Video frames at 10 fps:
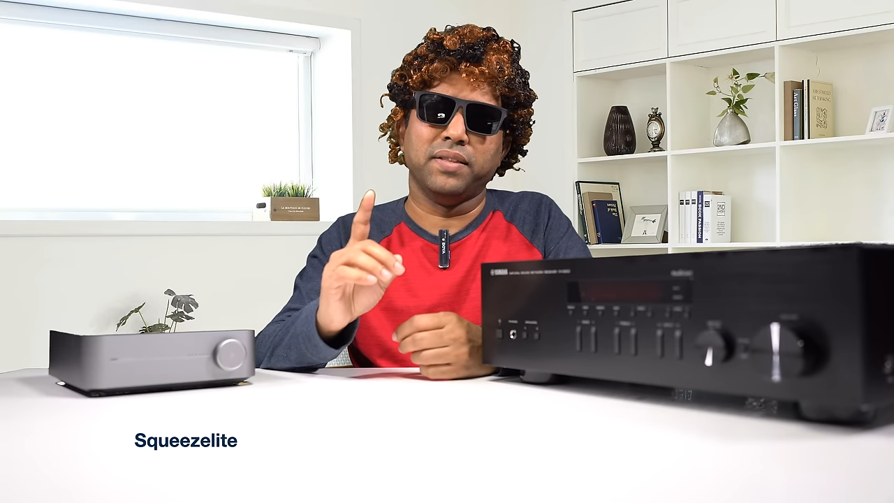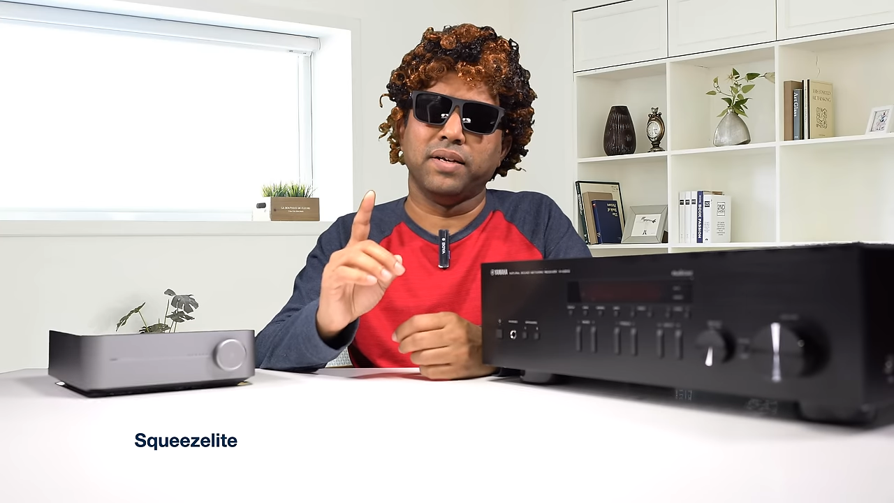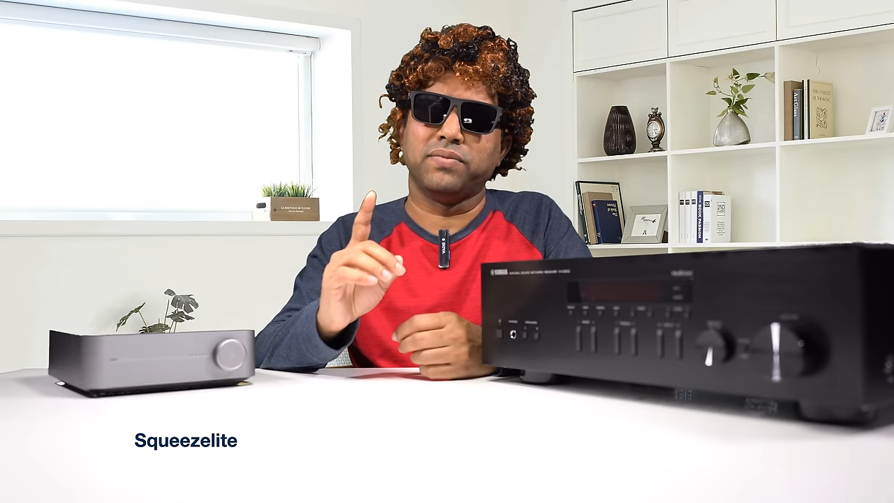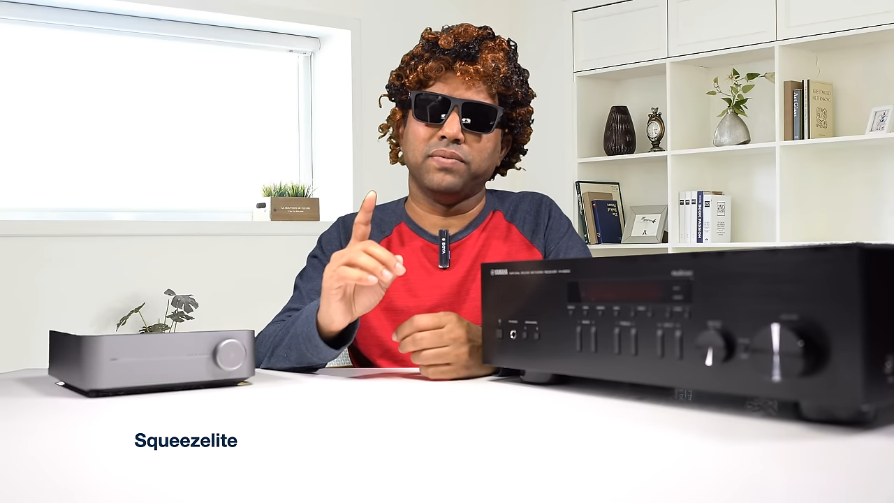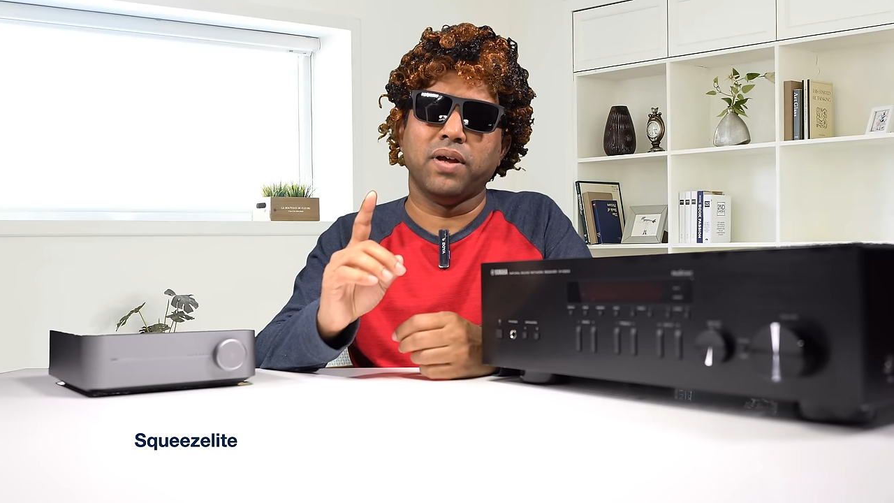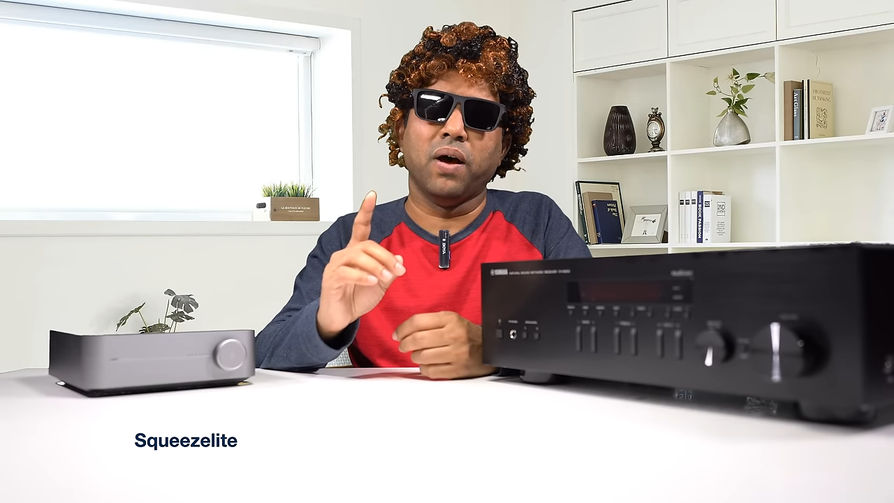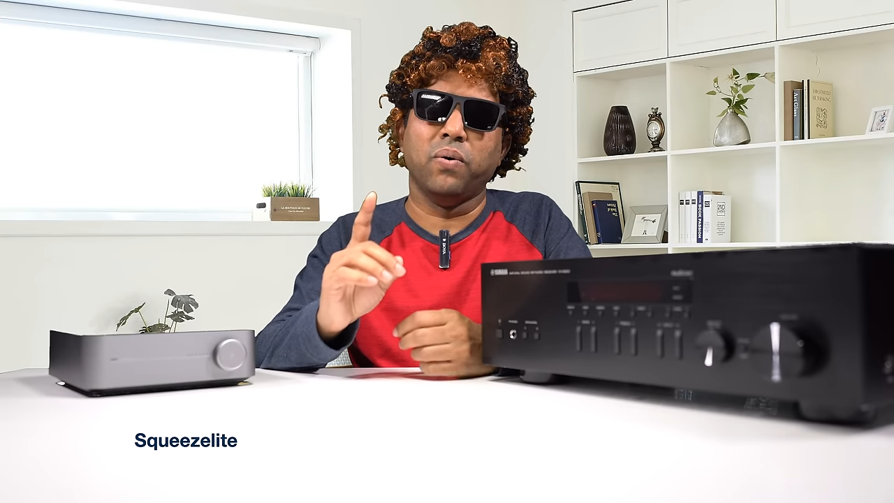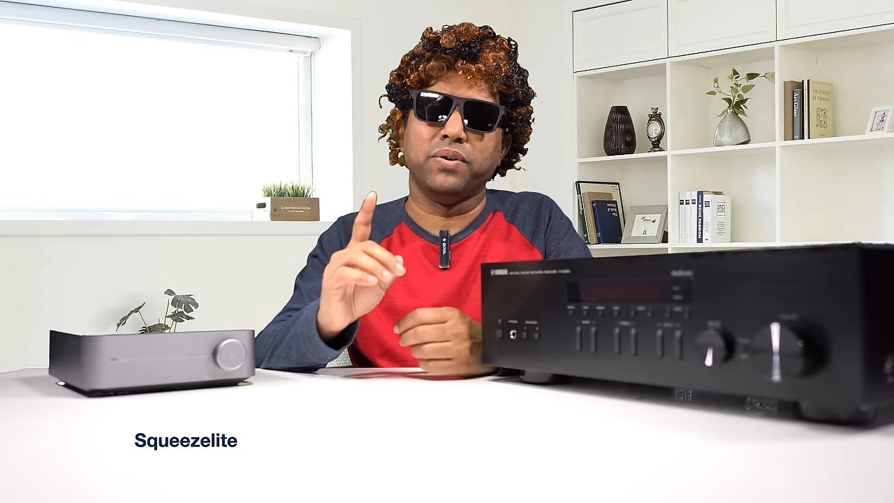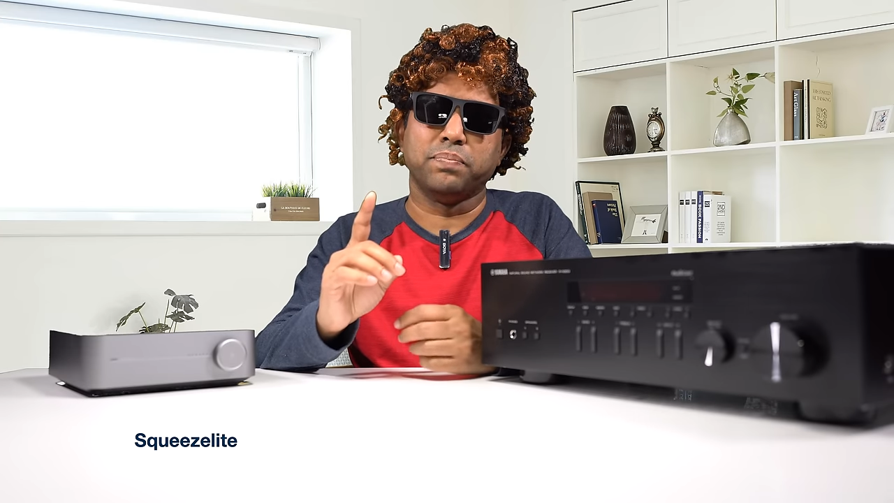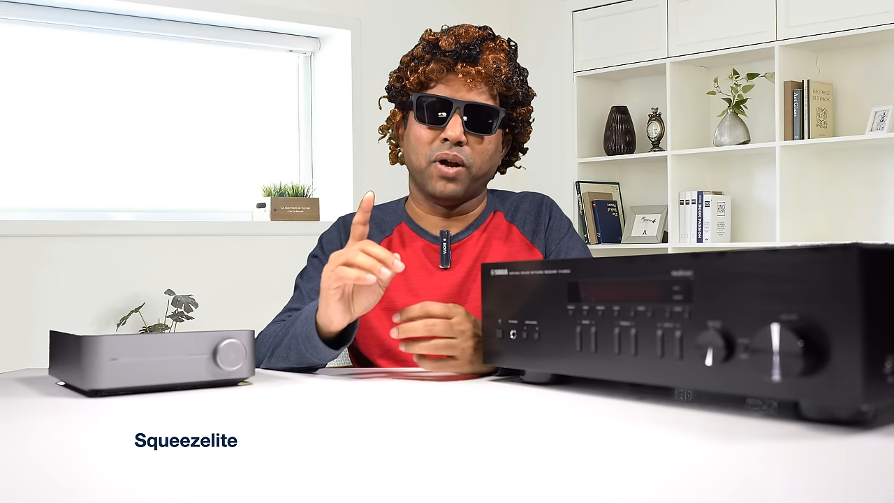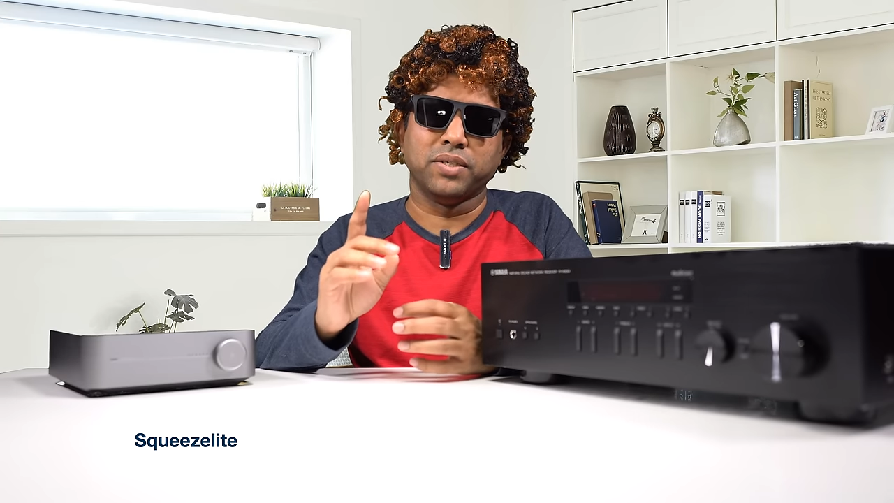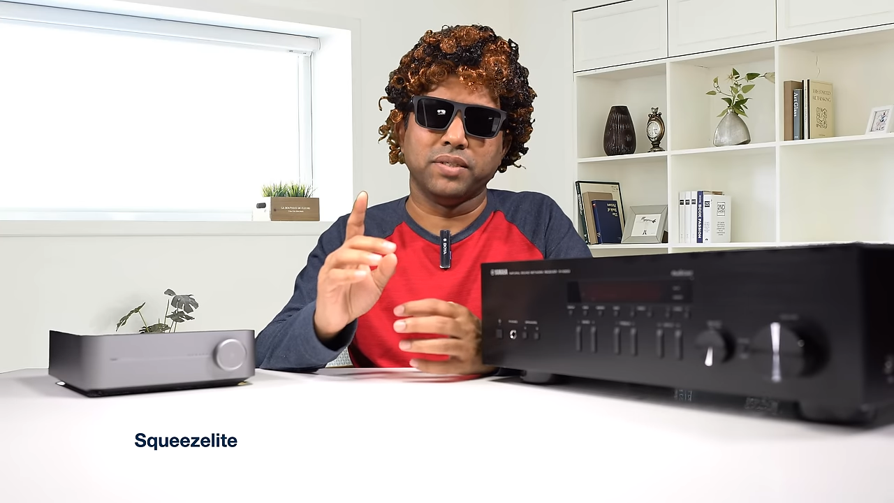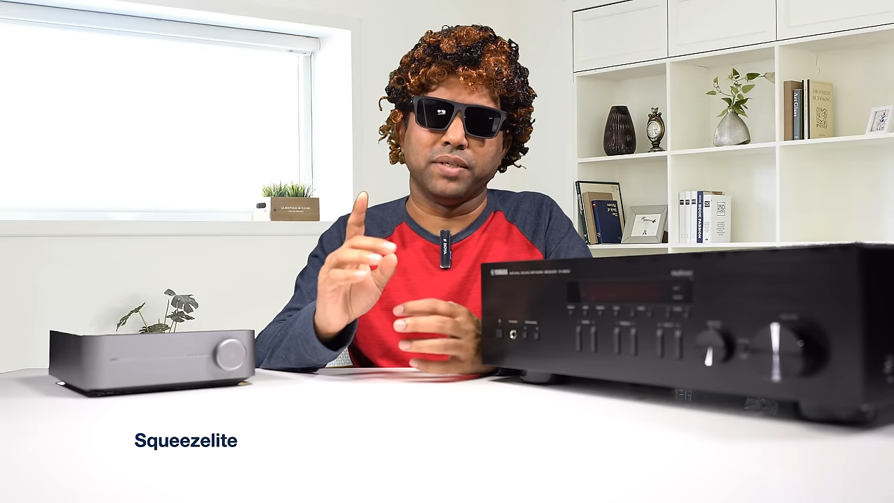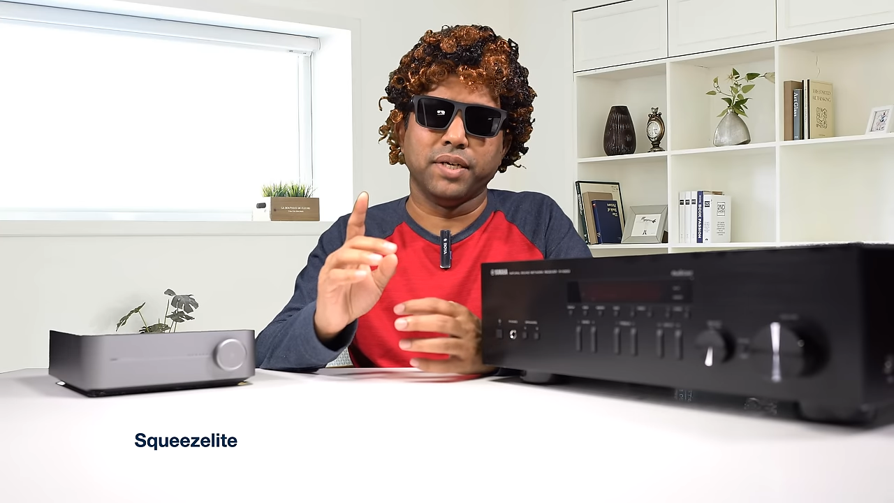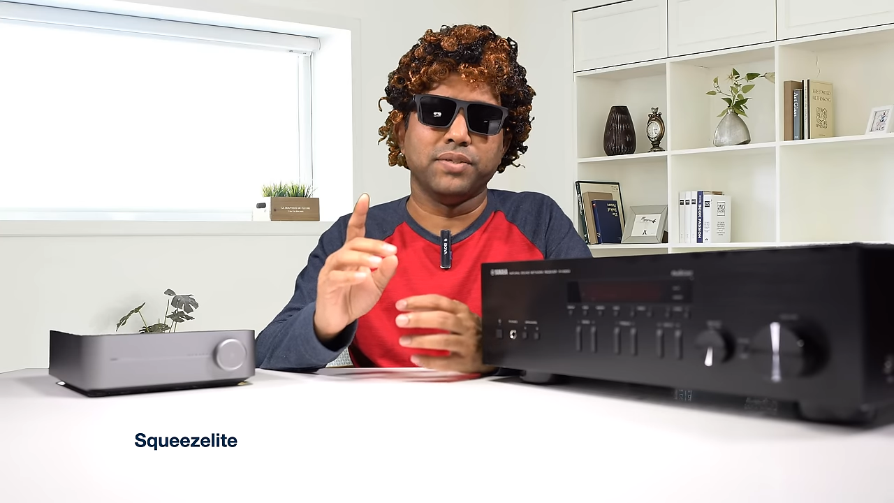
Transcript: that whole repository.